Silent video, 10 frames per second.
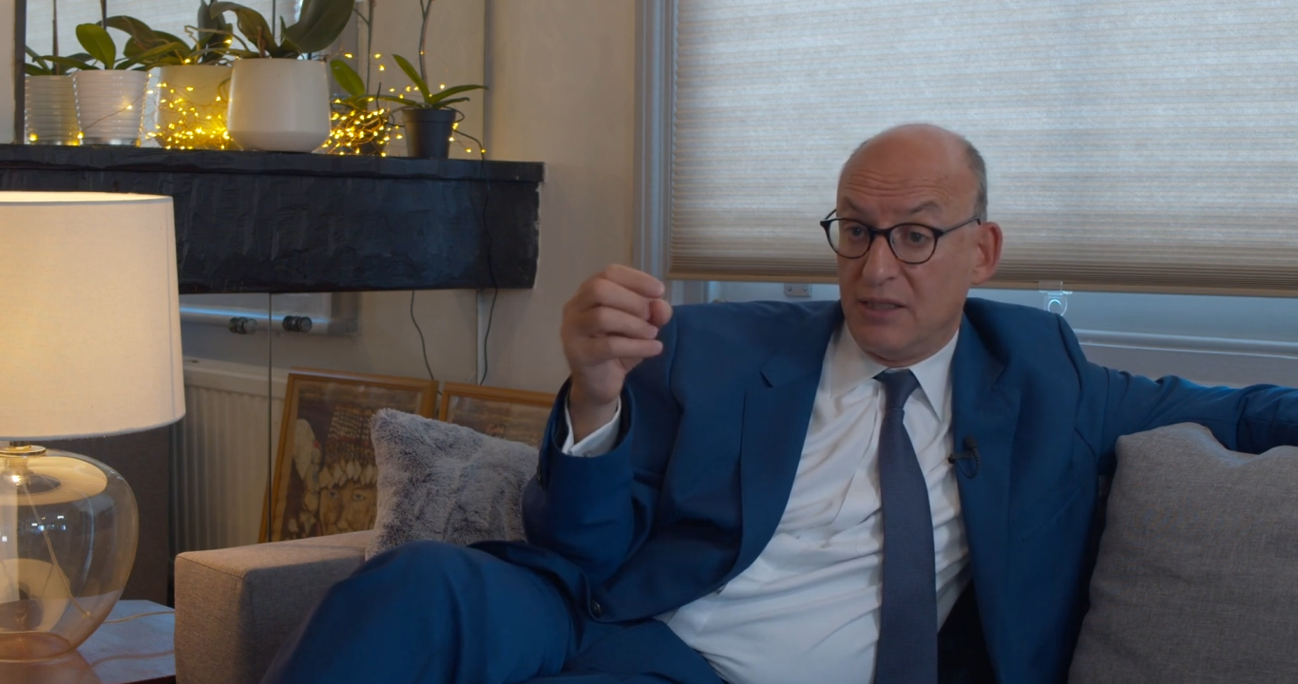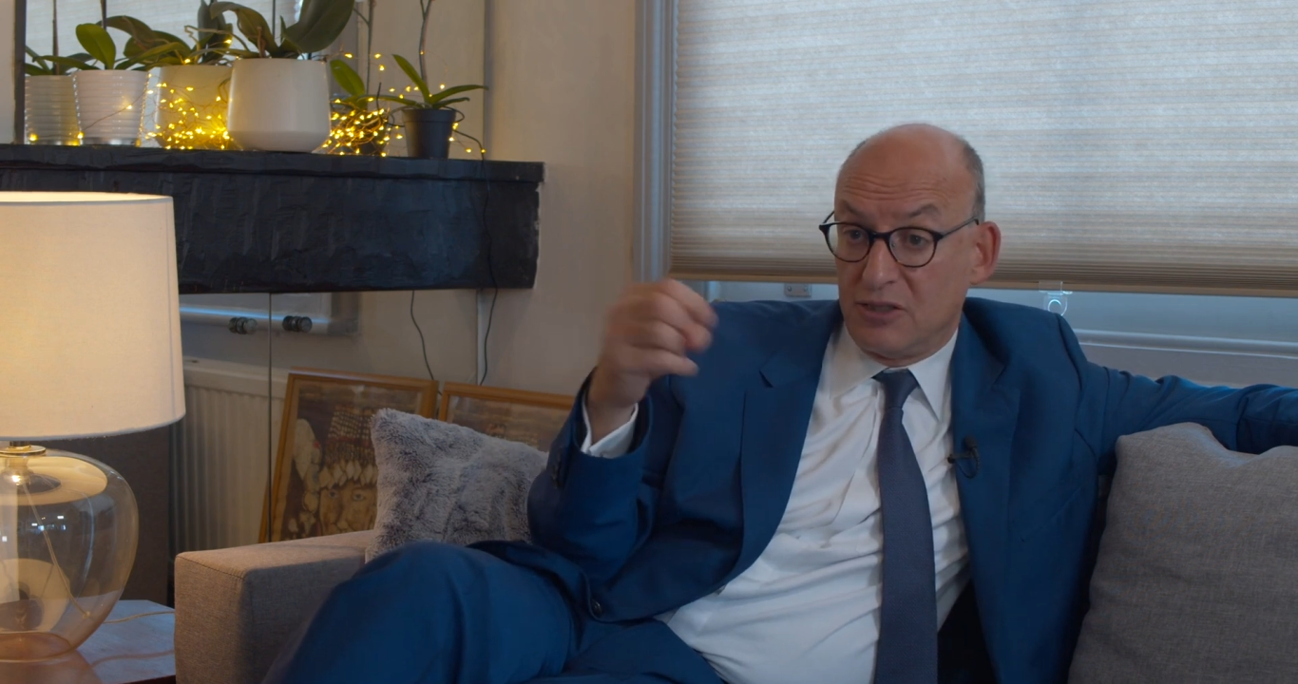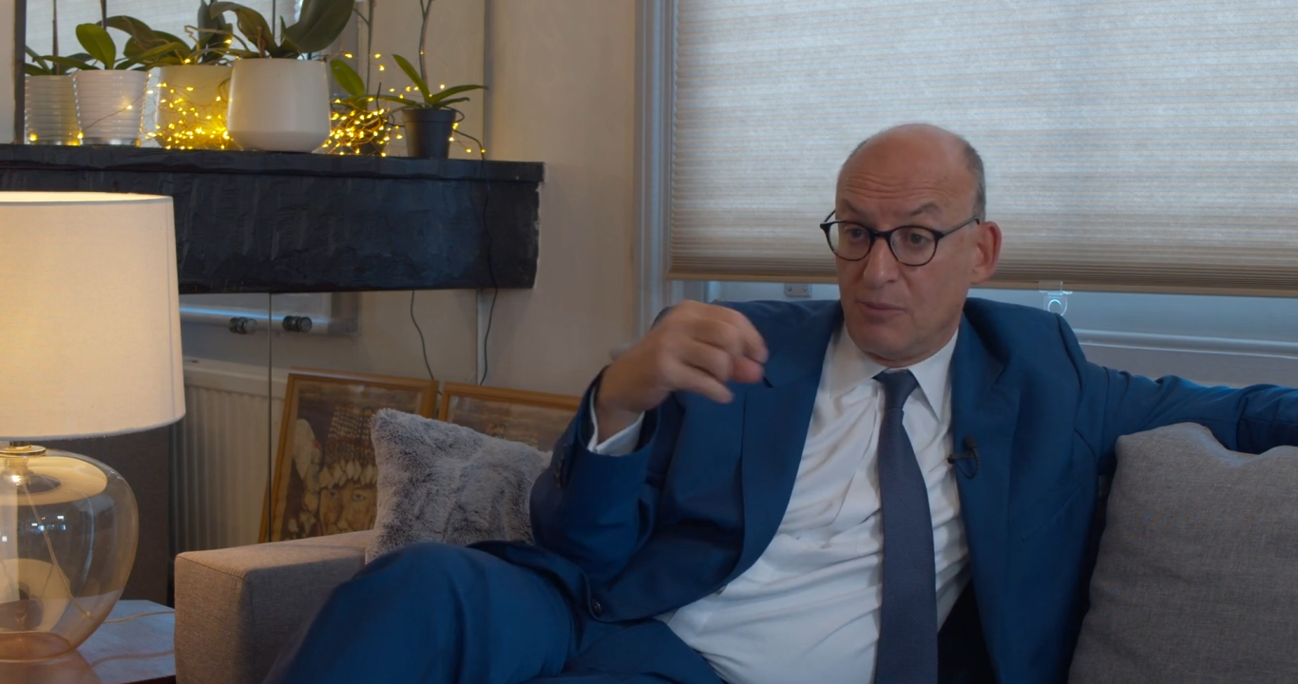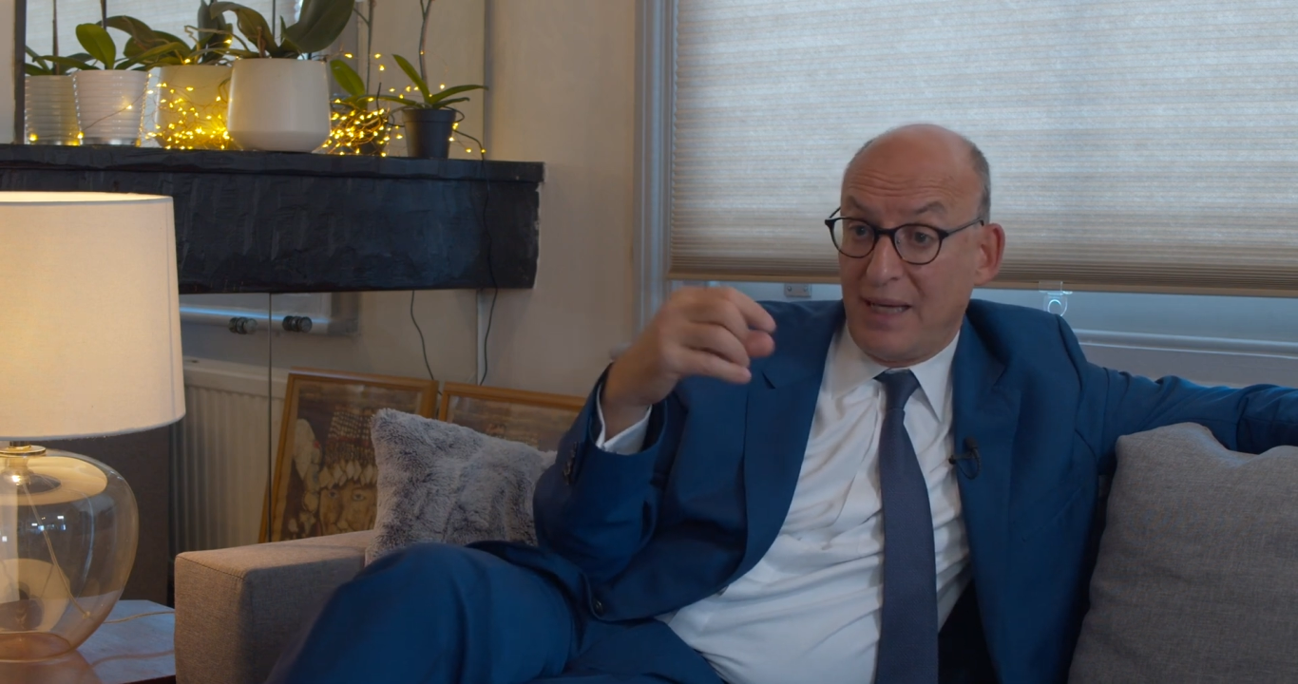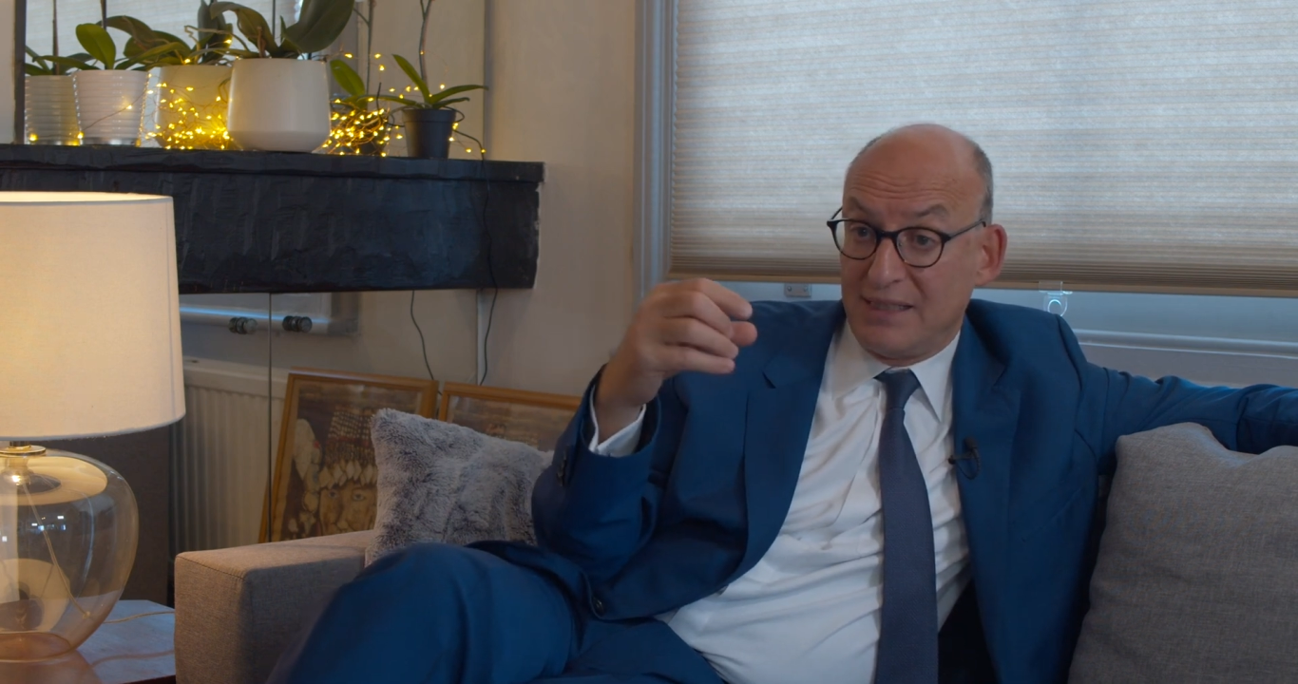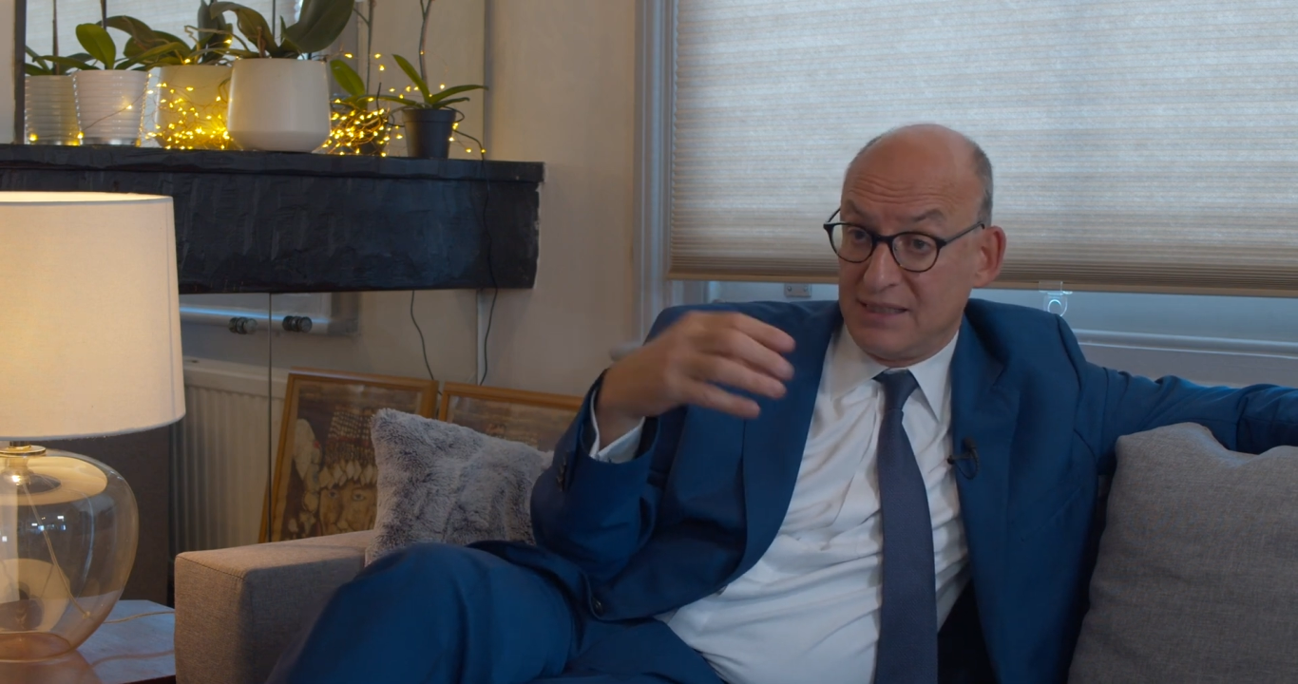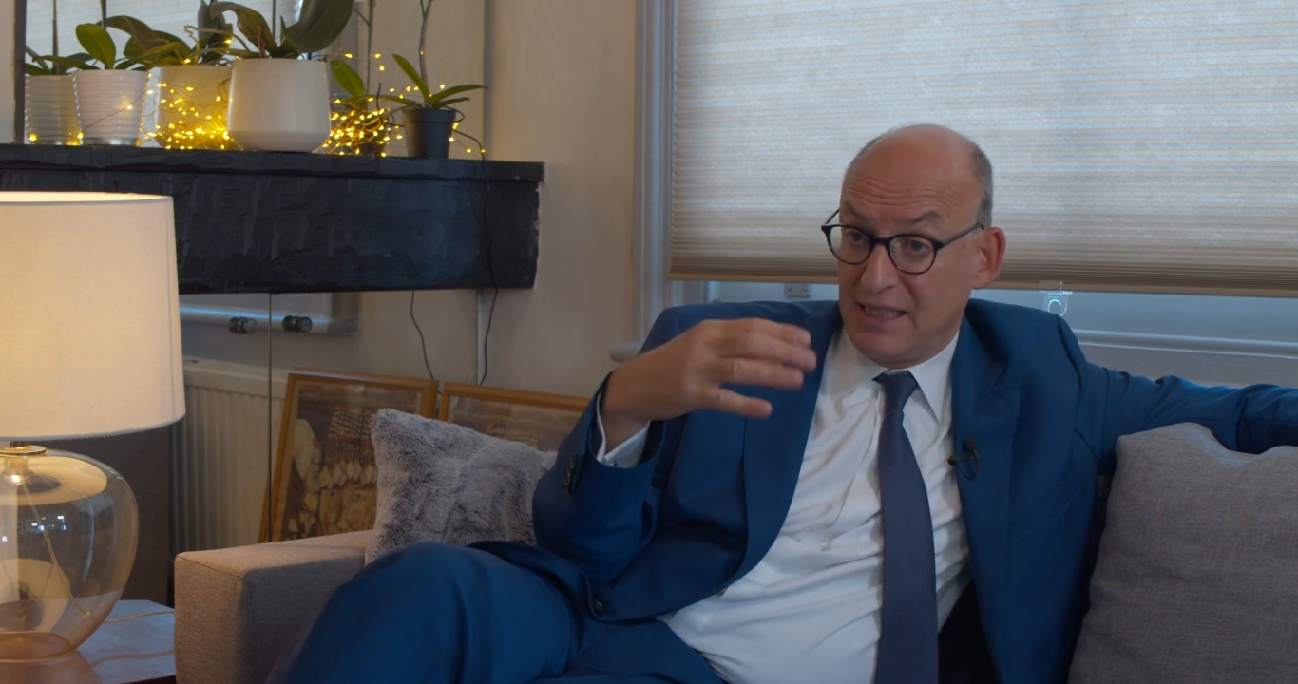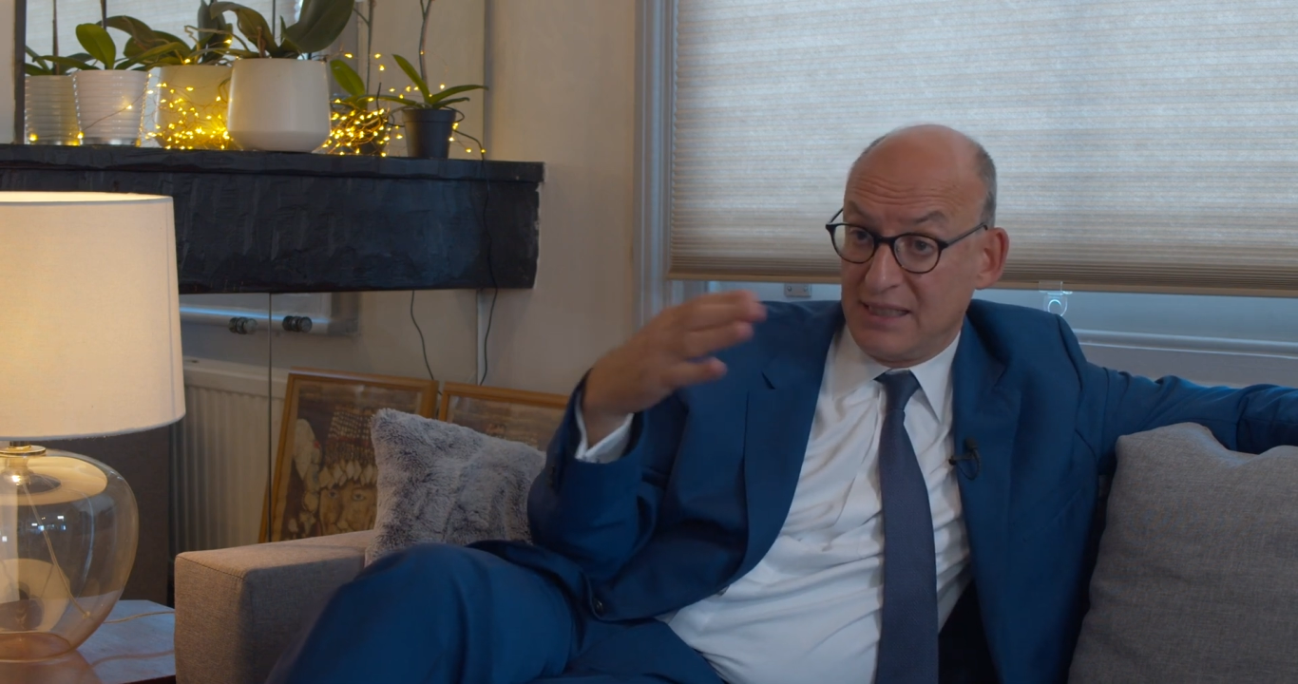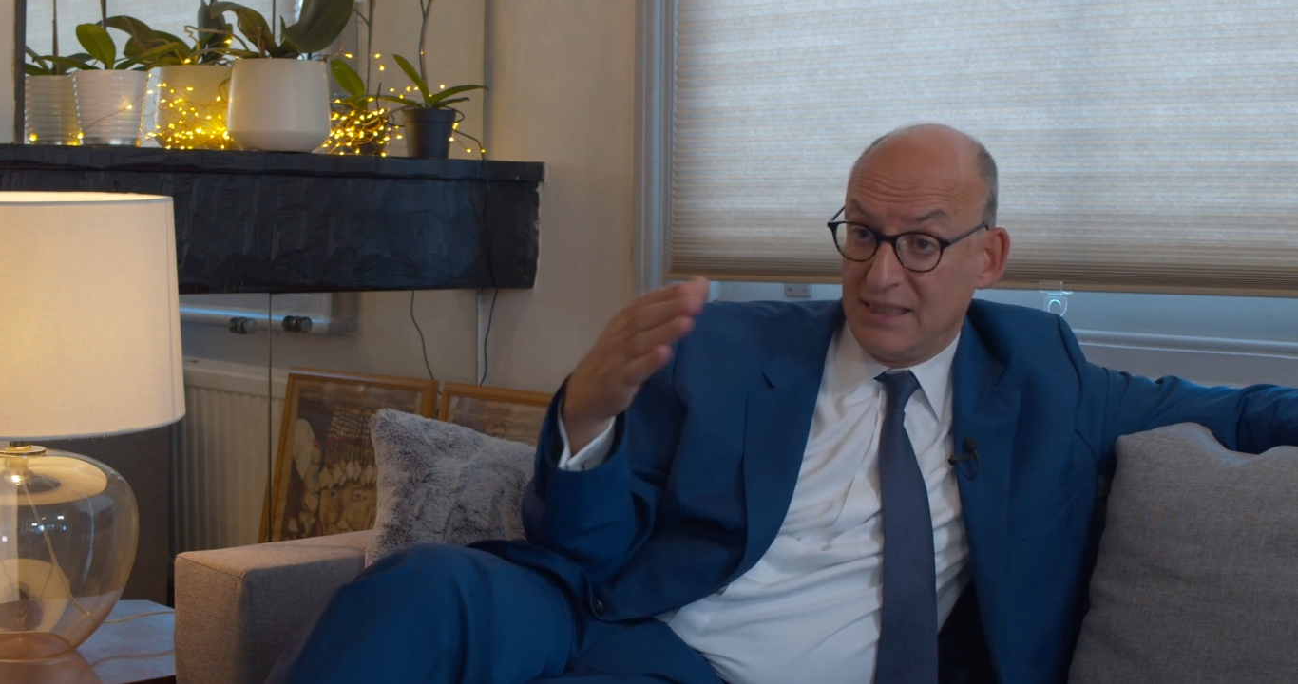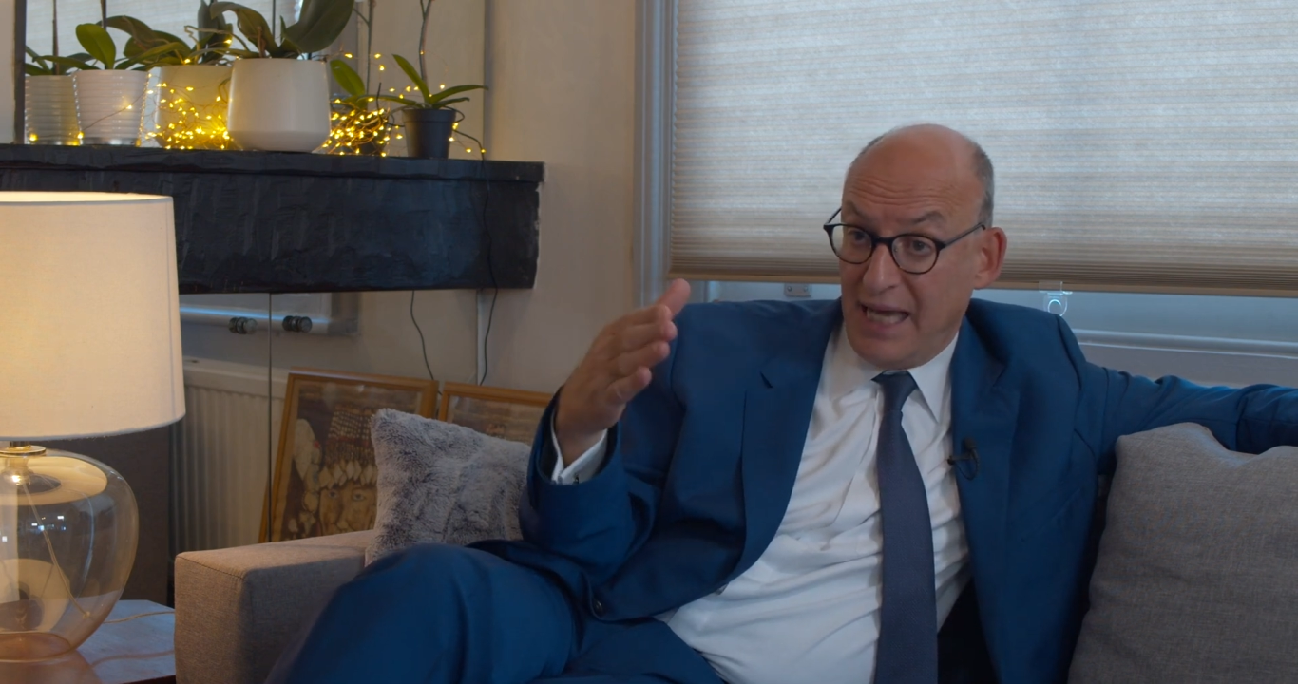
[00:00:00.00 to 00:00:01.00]

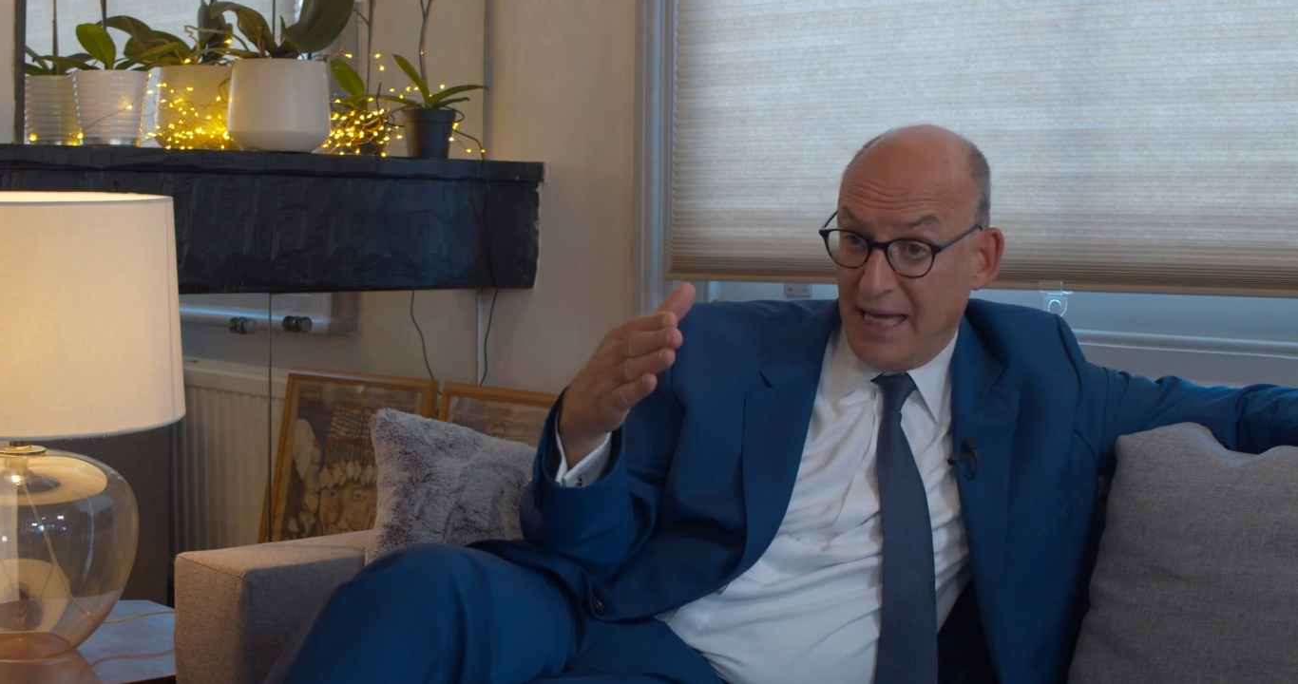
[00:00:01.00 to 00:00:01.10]
somatostatin